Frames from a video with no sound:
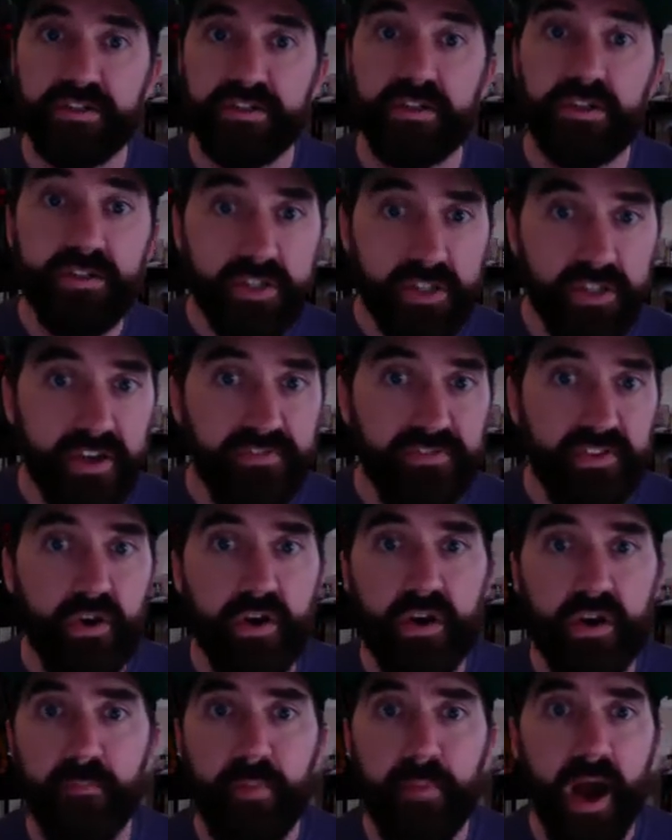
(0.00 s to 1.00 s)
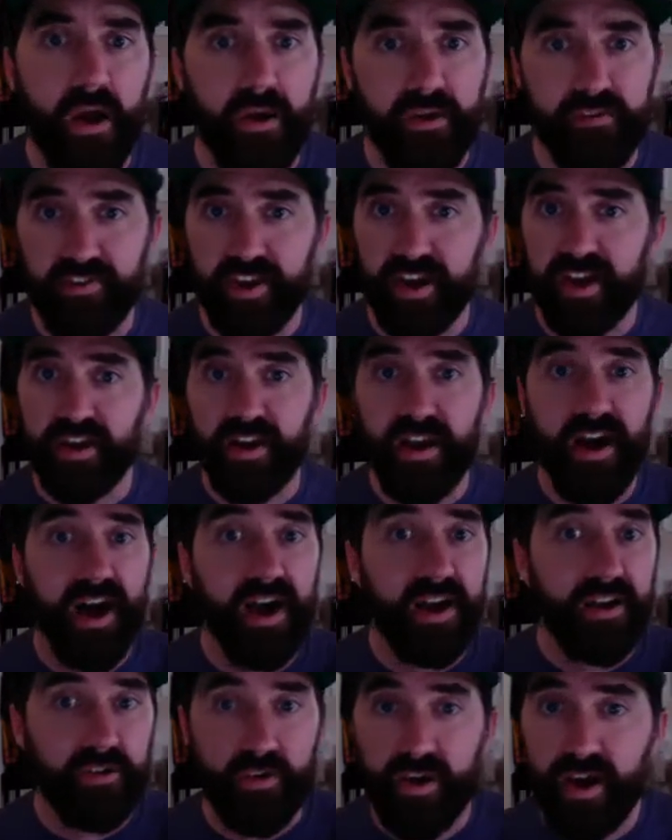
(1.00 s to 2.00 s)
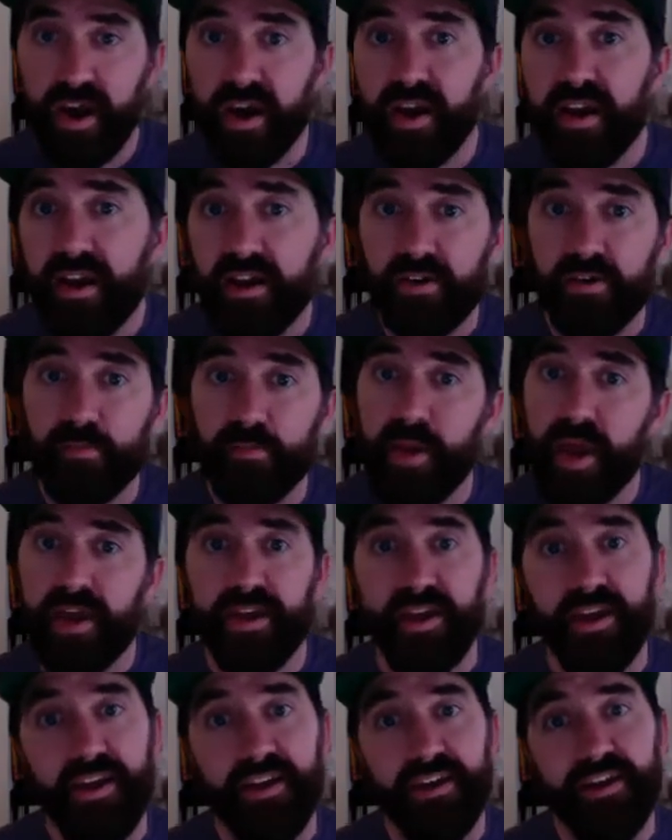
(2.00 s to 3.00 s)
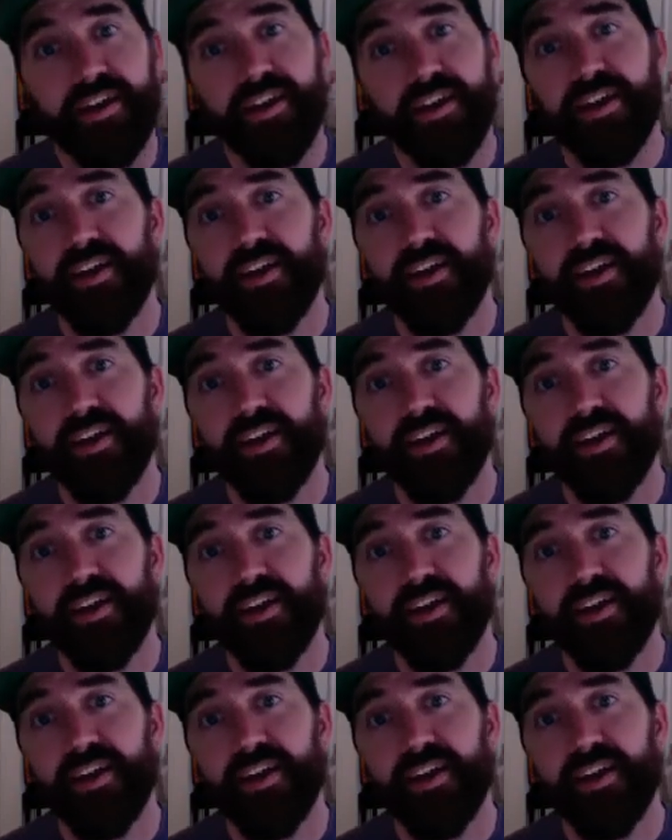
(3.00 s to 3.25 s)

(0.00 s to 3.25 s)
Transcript: usually if they're in a bout of like not creating or making,